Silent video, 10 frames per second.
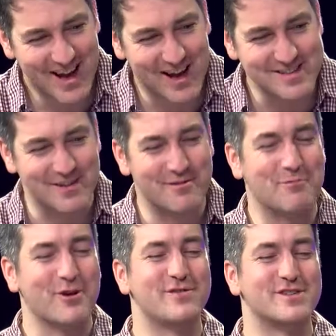uh, so, in a
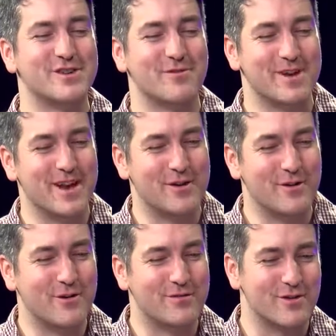previous job in
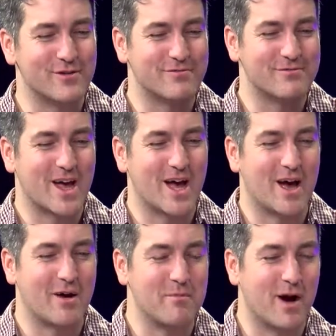Norfolk,
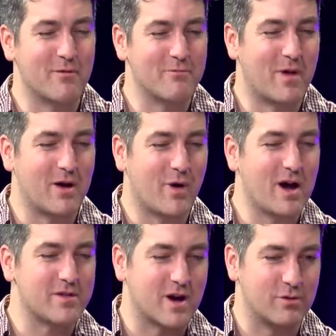uh, my, my
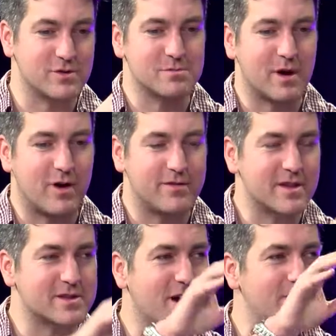wife and I, who wasn't my wife at
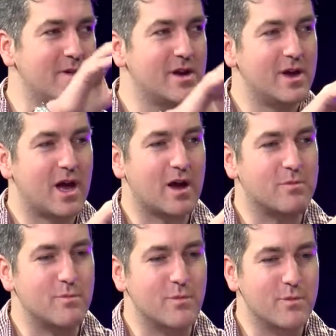the time,
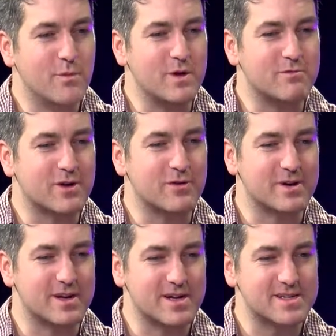um, we
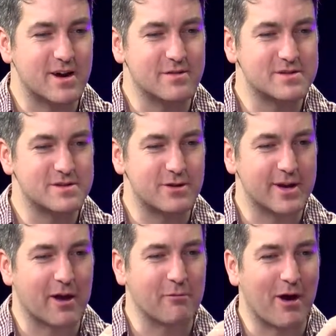recorded ourselves
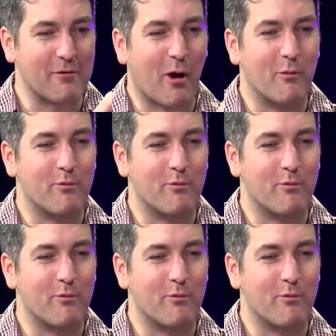doing a, a, a,